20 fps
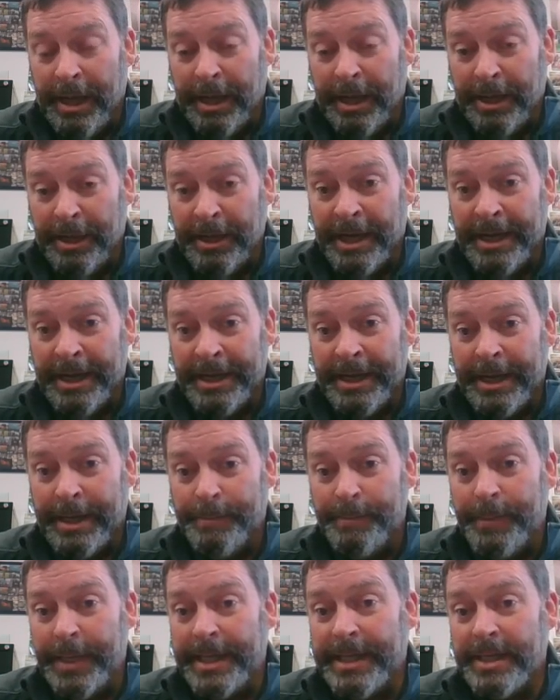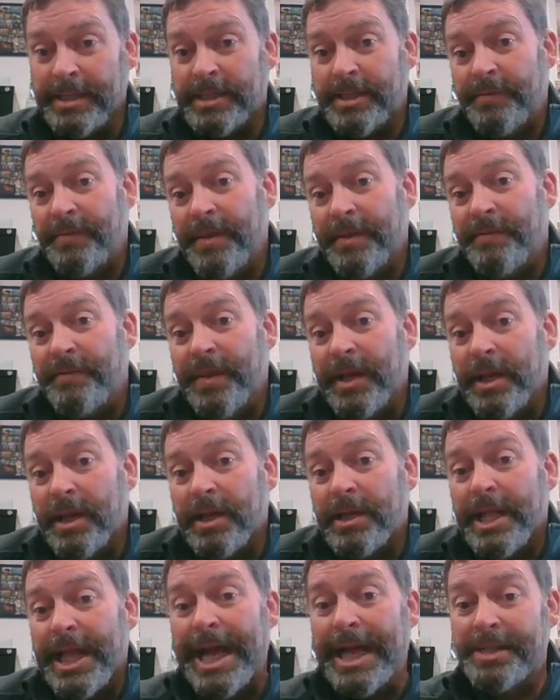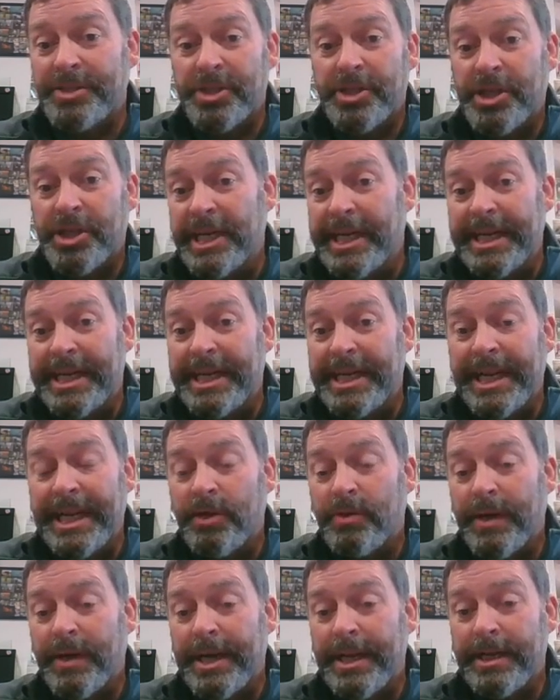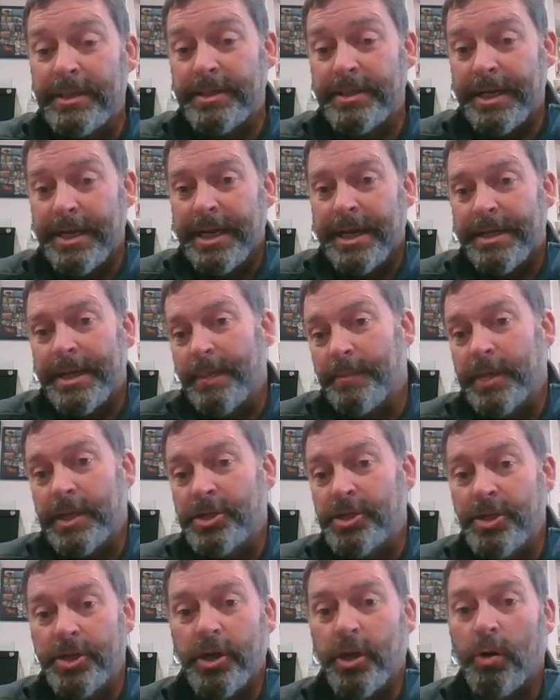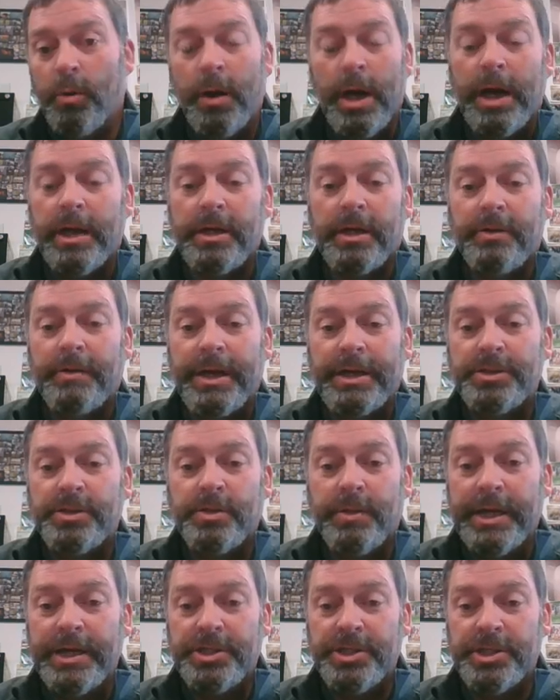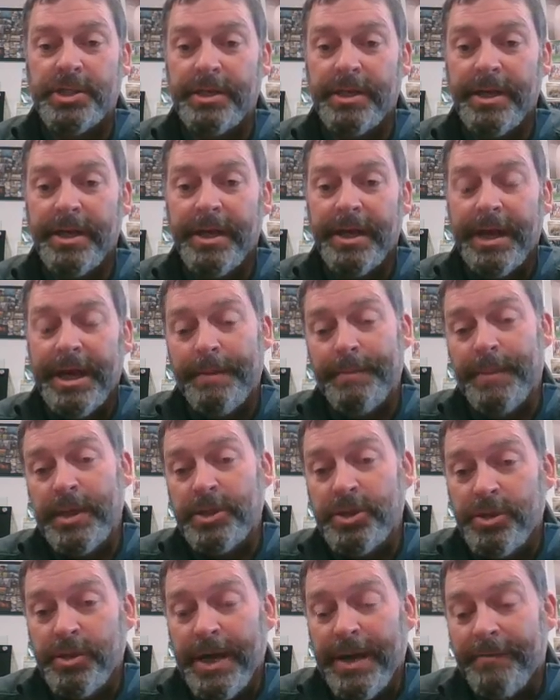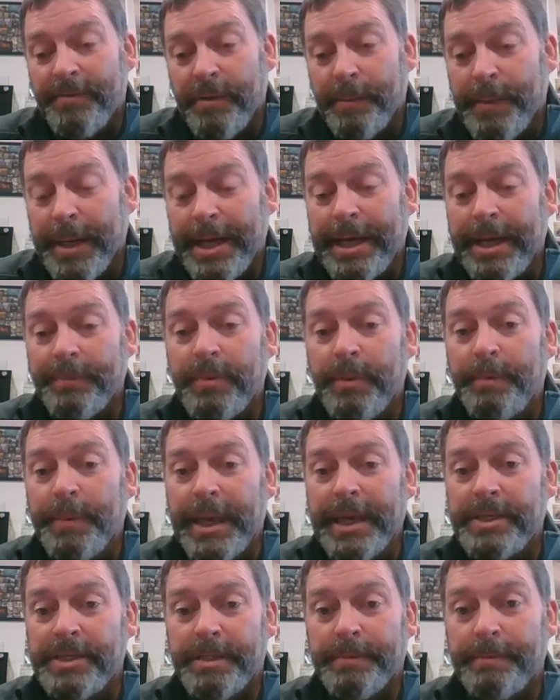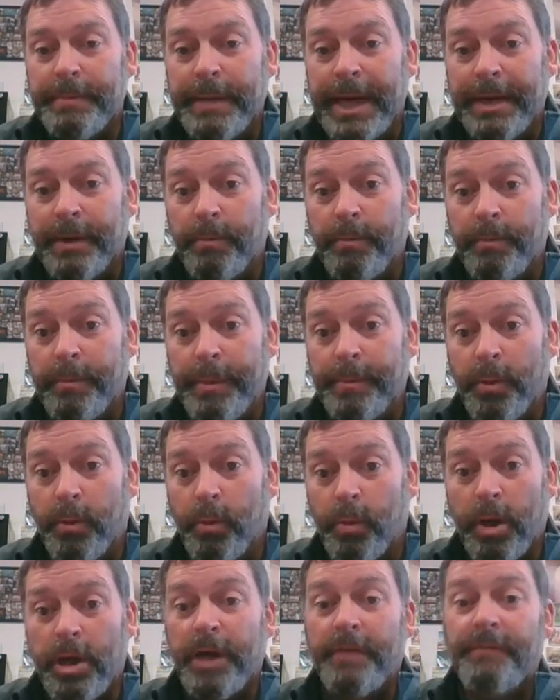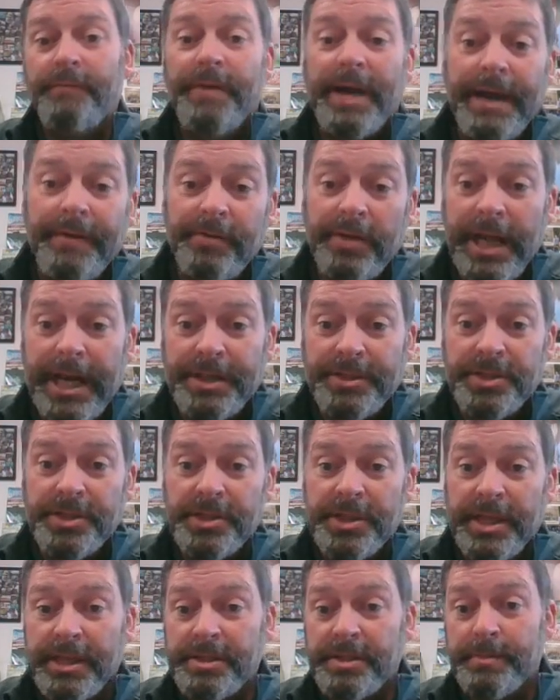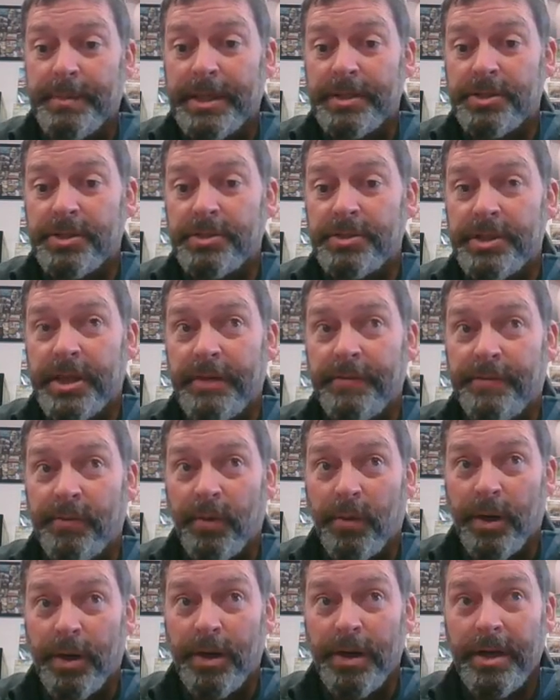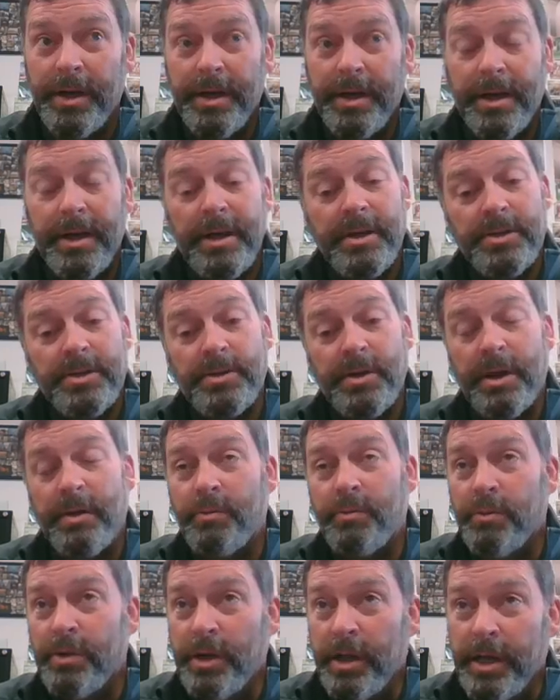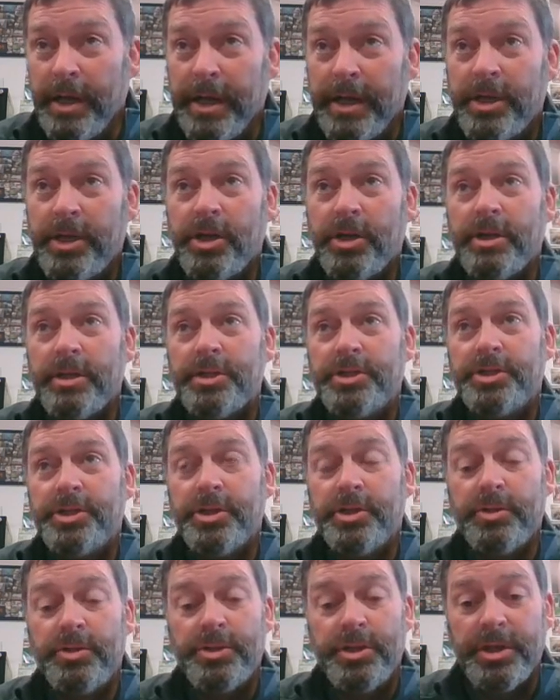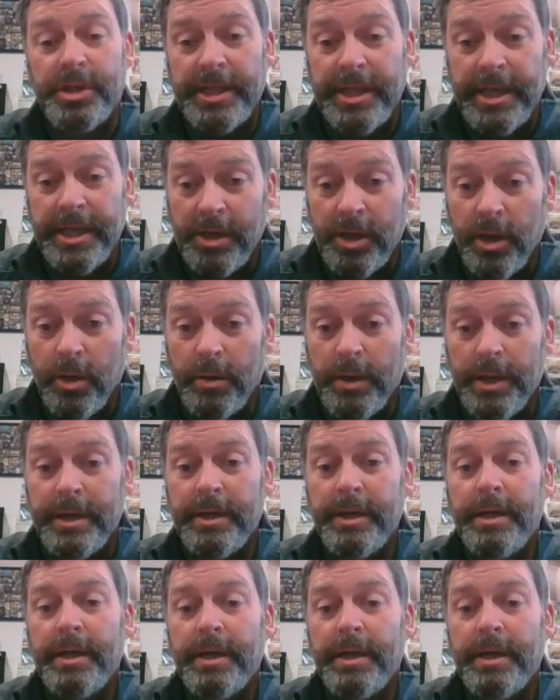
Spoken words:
caught up, because if you fail a class and you needed 8 credits, that means you don't walk in graduation. That means you have to pick up the pace and maybe work on 5 classes next semester instead of 4. So I really encourage you to get going.